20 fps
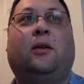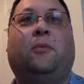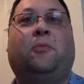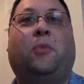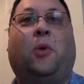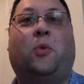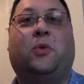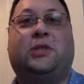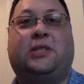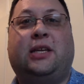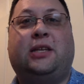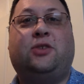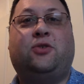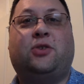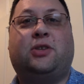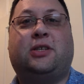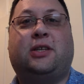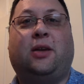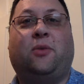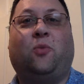what's
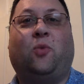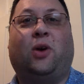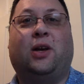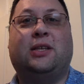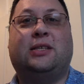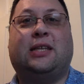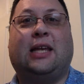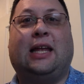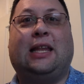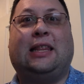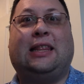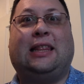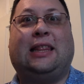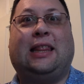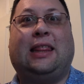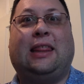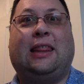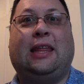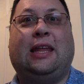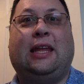interesting was that
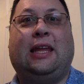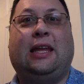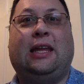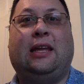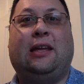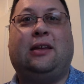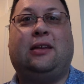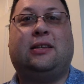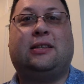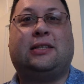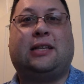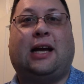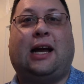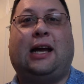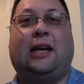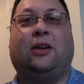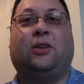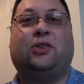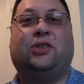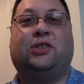the
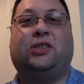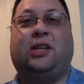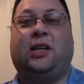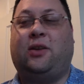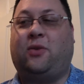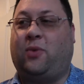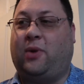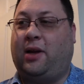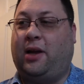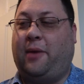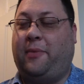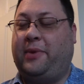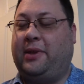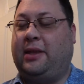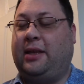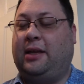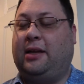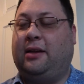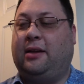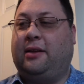title sequence,
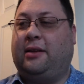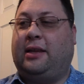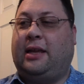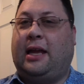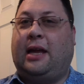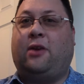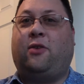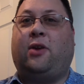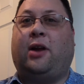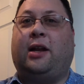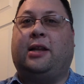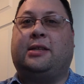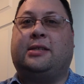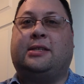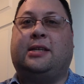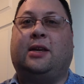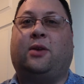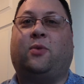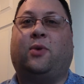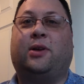the end credit
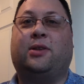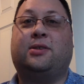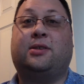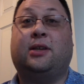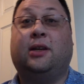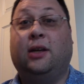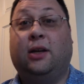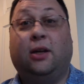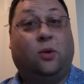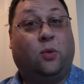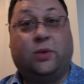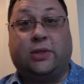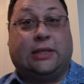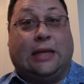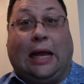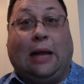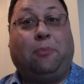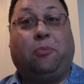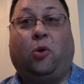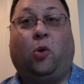sequence was
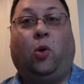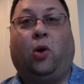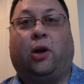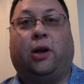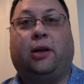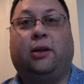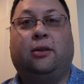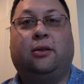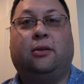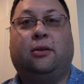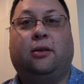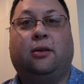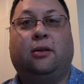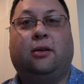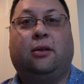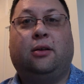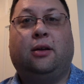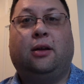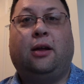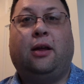not boring.
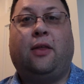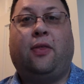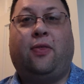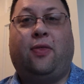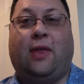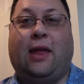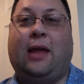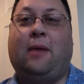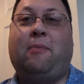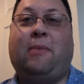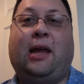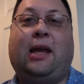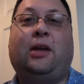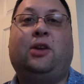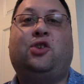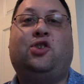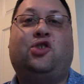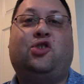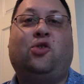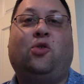They
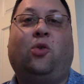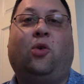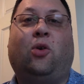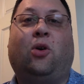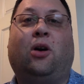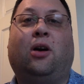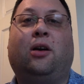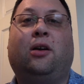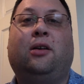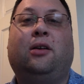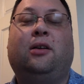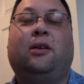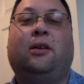made sure